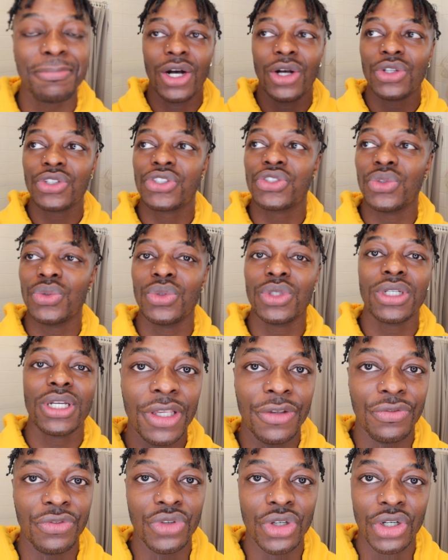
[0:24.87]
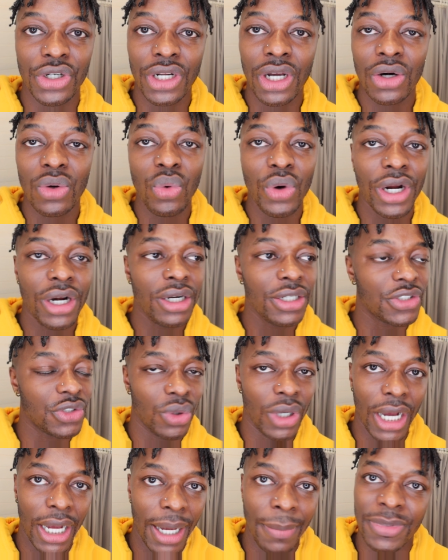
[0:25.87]
Also, if you're not aware,
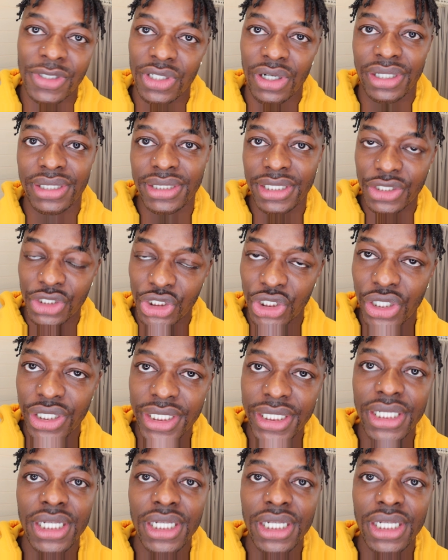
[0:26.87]
so I'm starting this journey.